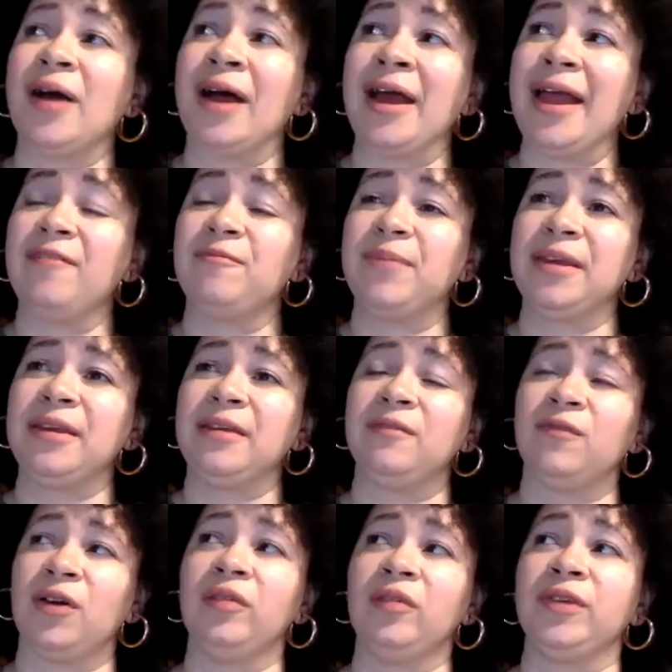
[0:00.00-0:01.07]
So I have been
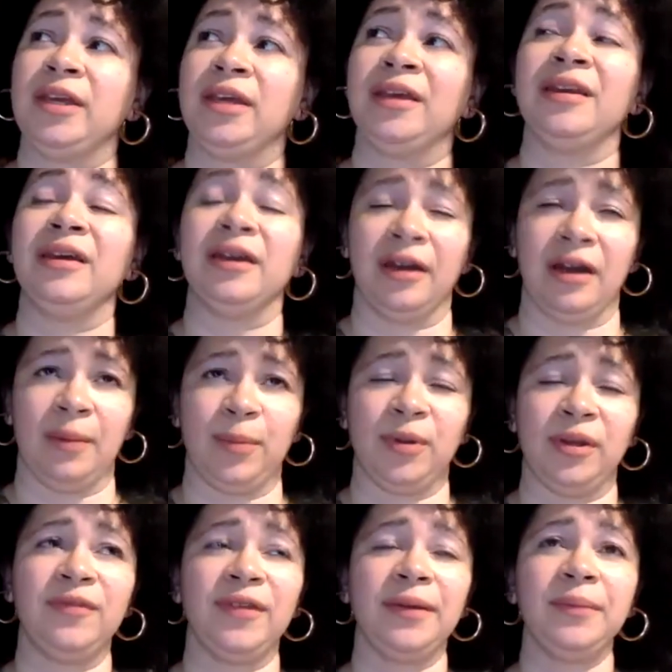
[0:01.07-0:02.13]
involved in a
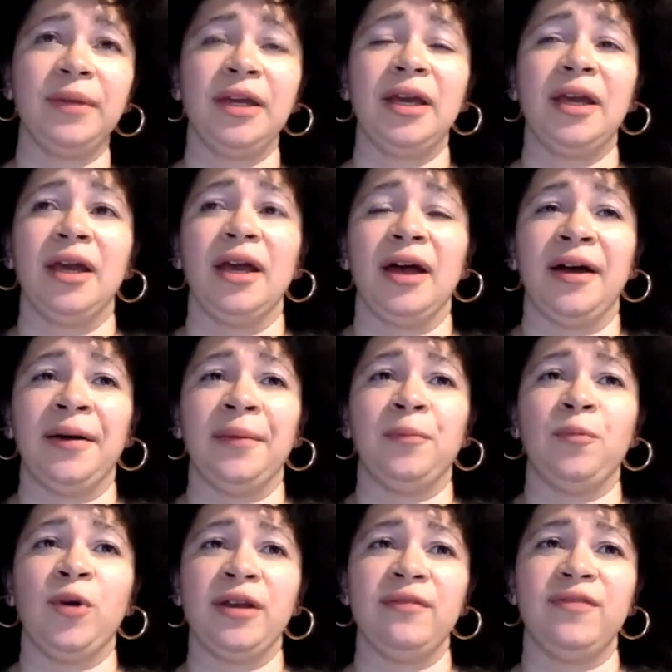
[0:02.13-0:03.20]
couple of them.
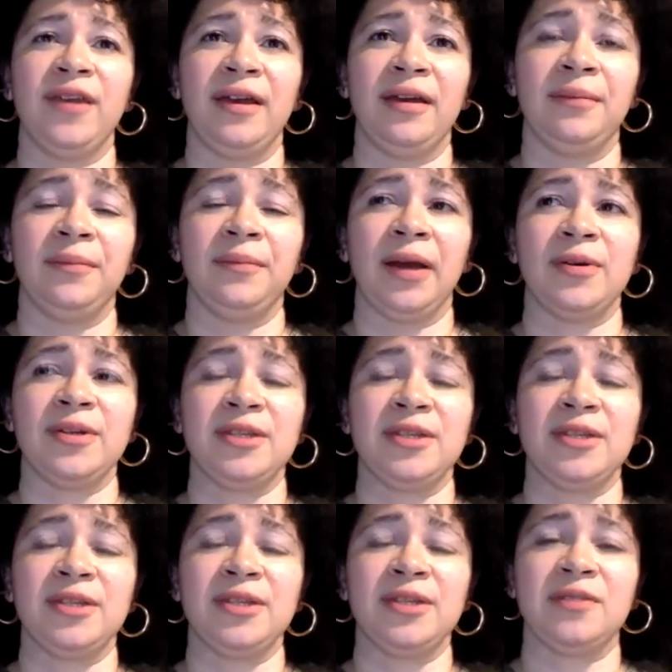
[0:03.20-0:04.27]
One of them I was
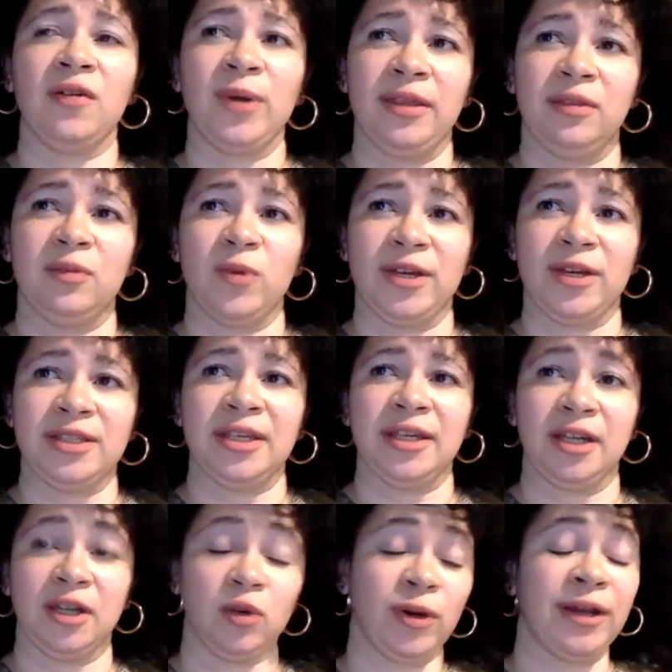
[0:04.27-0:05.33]
involved with
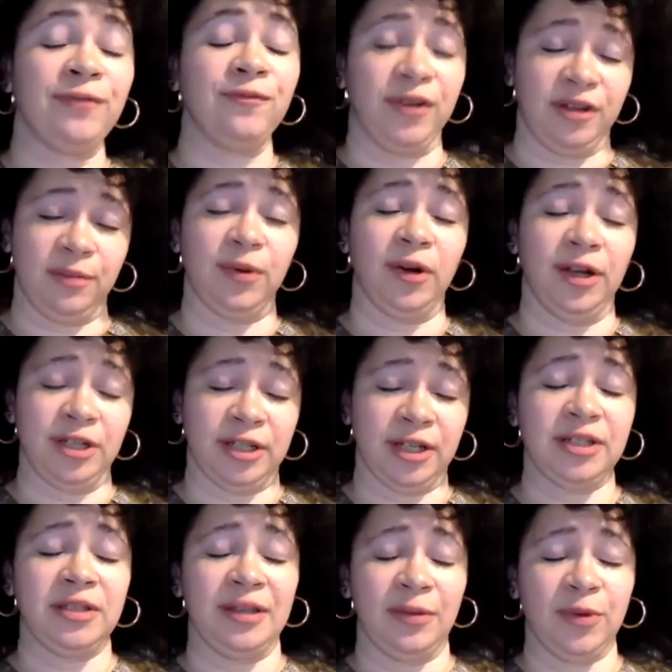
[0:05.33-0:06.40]
was like a grant-funded
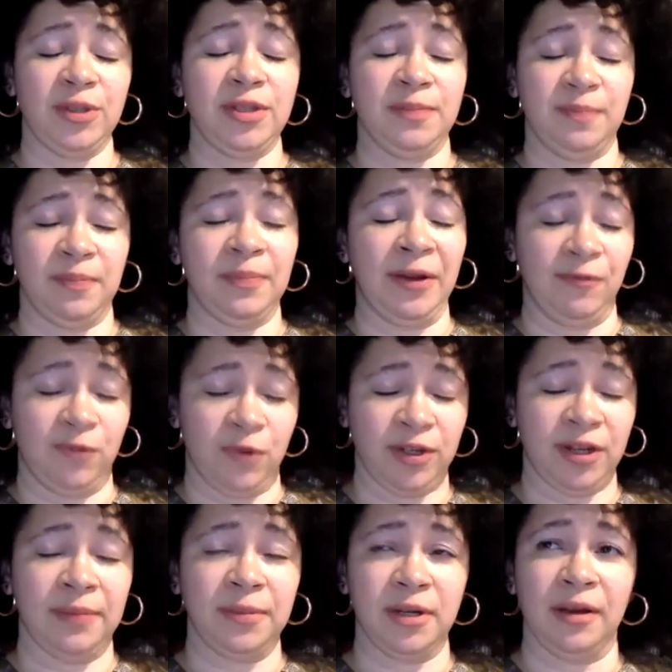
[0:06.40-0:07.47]
project. So that was my
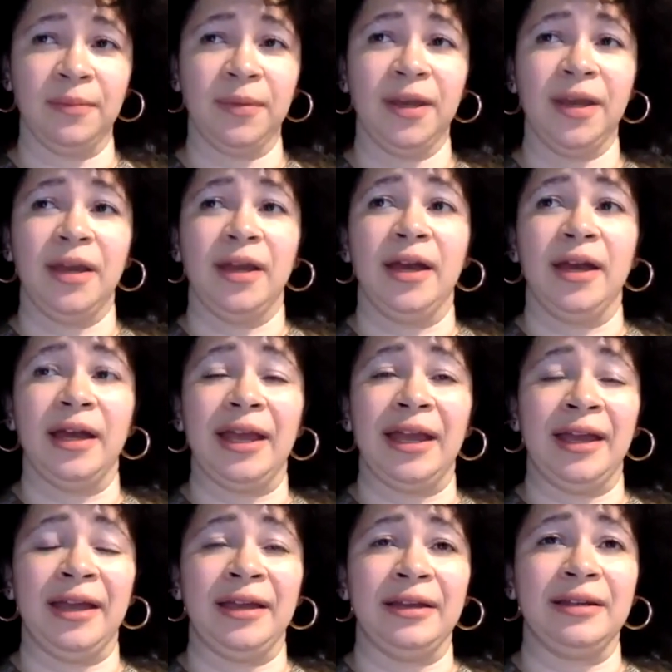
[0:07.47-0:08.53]
full-time job.
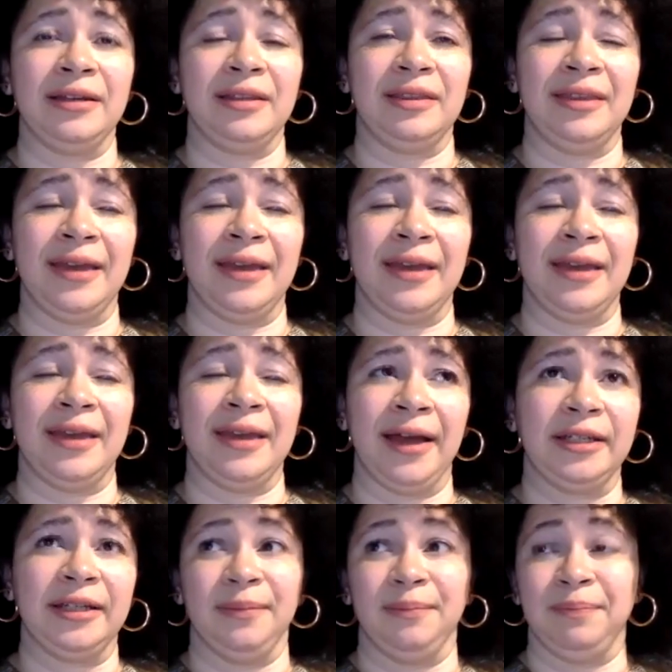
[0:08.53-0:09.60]
And that
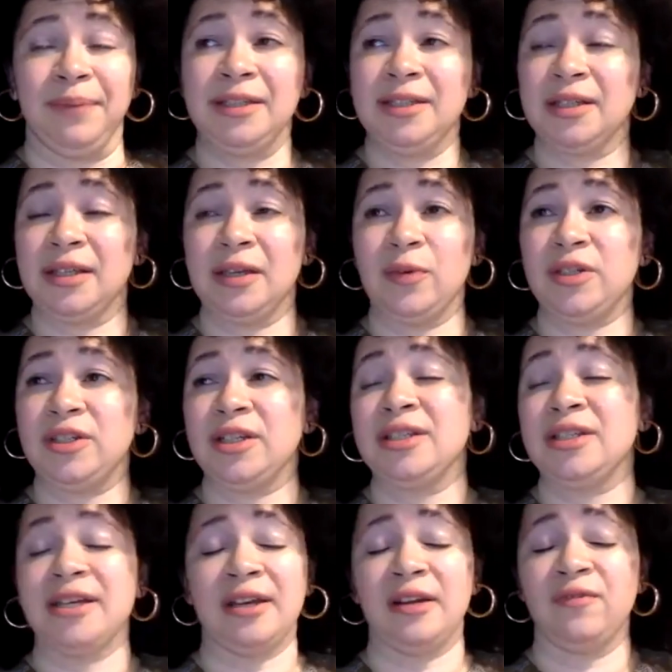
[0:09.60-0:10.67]
basically was
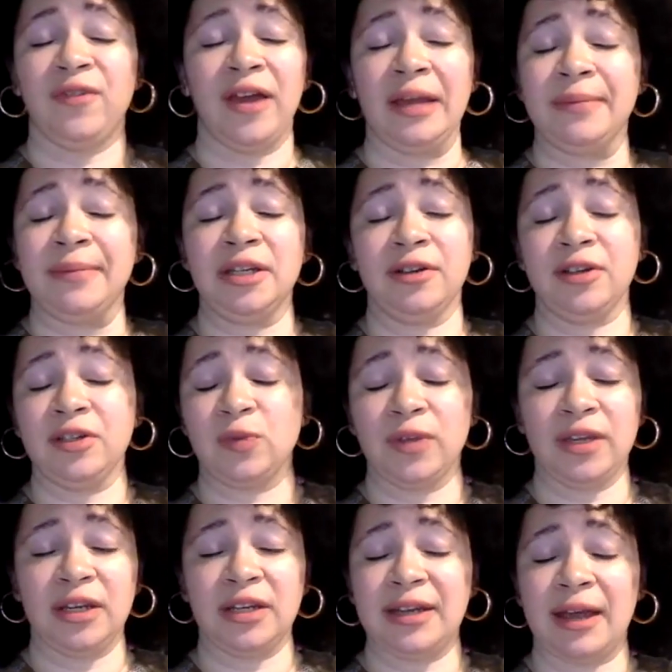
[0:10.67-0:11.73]
just identifying materials
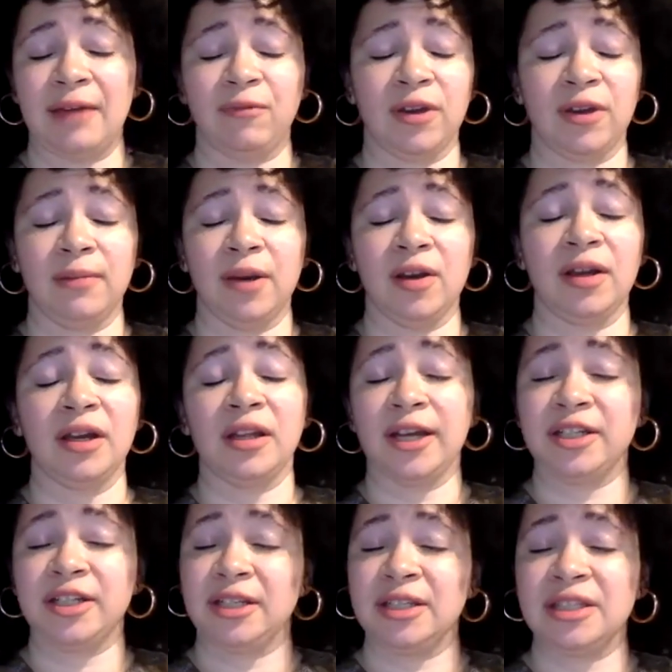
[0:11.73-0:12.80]
related to African-American
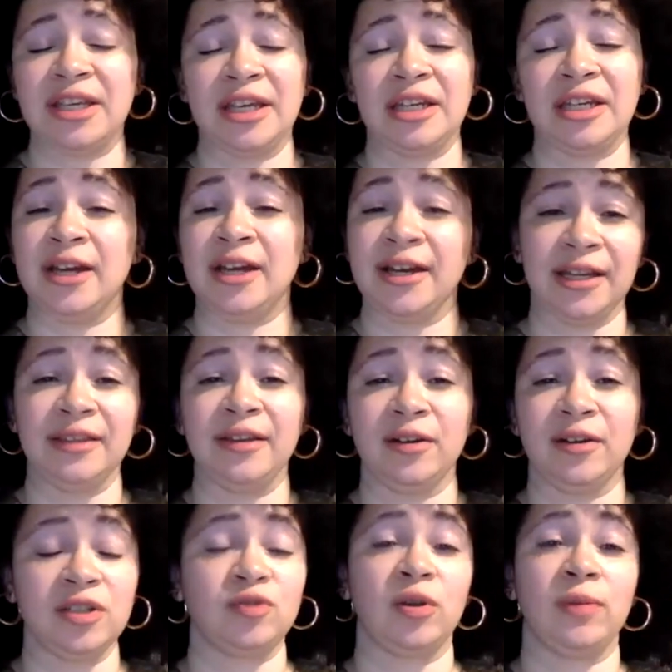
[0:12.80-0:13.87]
collections and checking
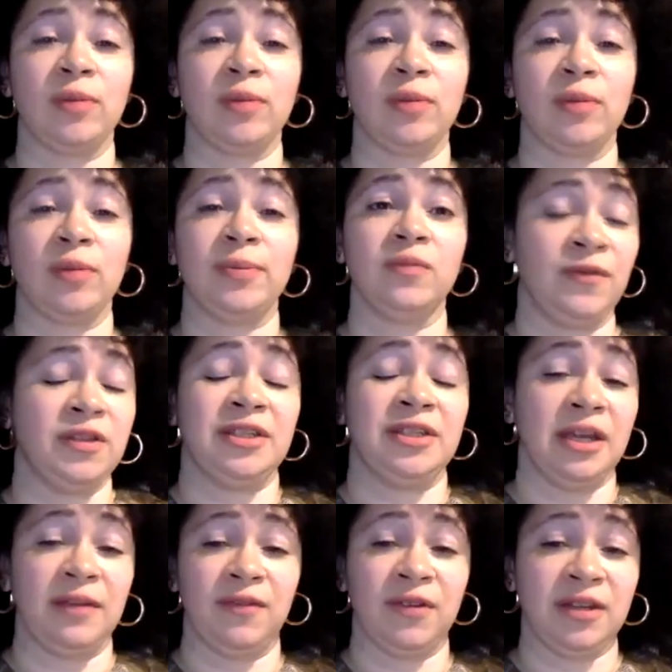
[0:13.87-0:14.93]
their description
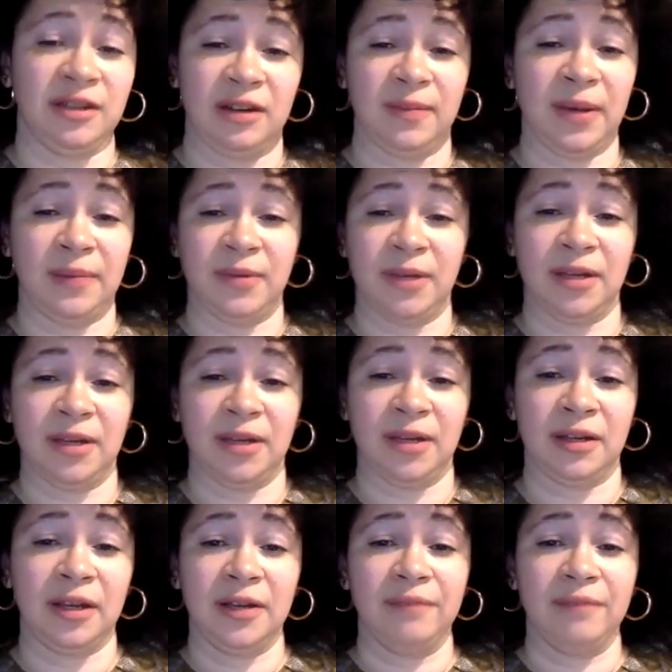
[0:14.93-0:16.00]
seeing if it needed to be
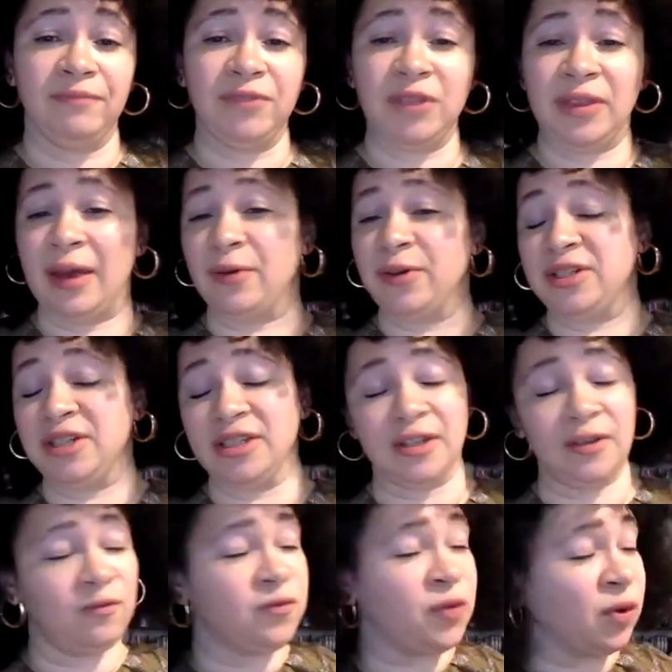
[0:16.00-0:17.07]
updated. So that was just
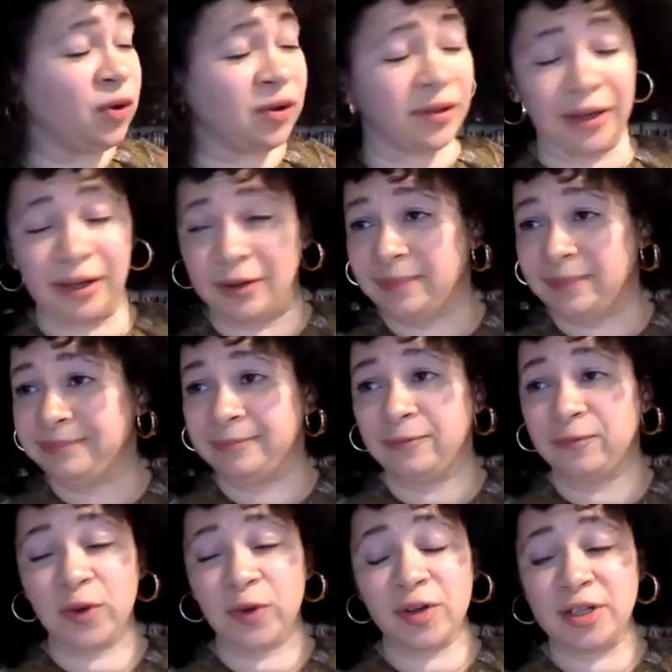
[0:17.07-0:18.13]
a full
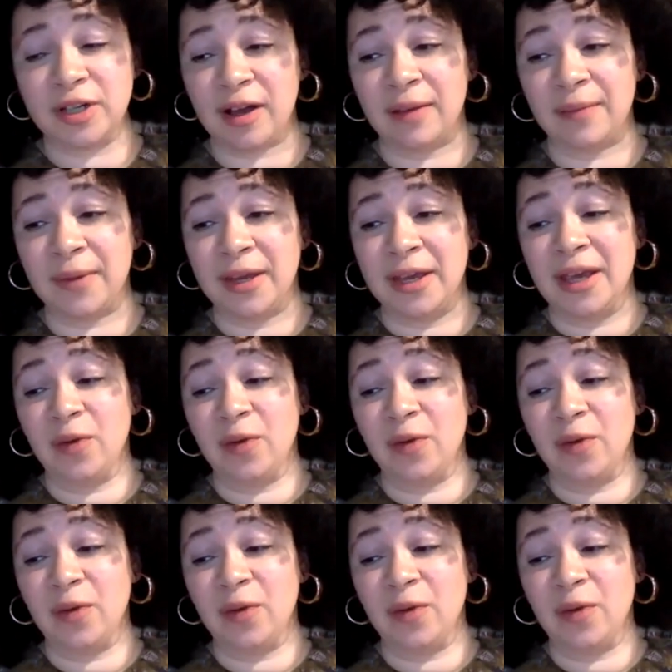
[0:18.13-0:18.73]
job,